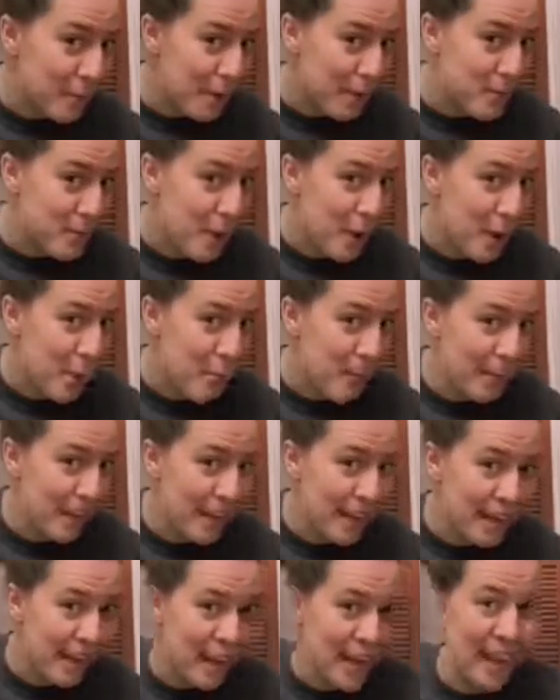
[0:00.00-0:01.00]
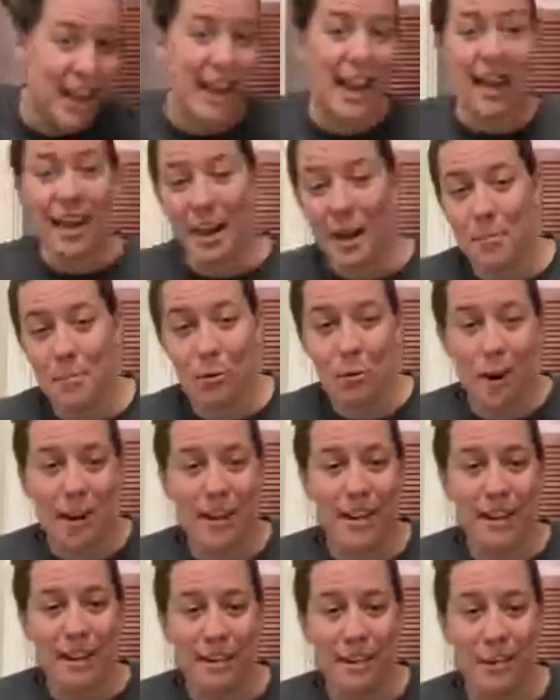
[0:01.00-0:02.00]
top bun in and I'm ready
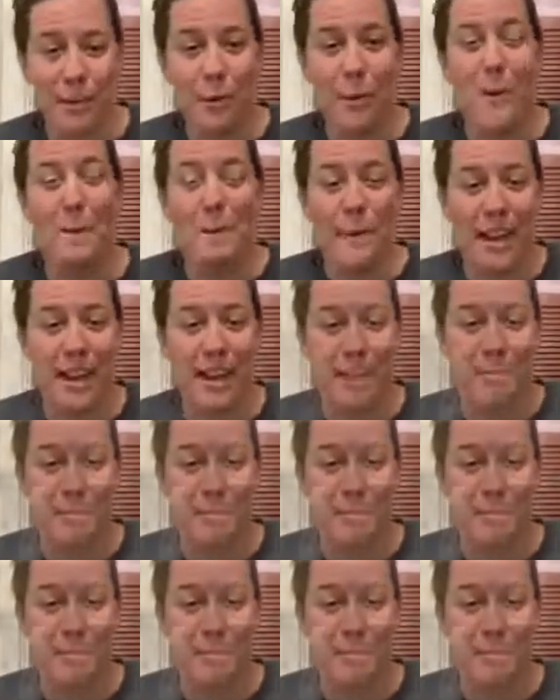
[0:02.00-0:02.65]
to do a makeup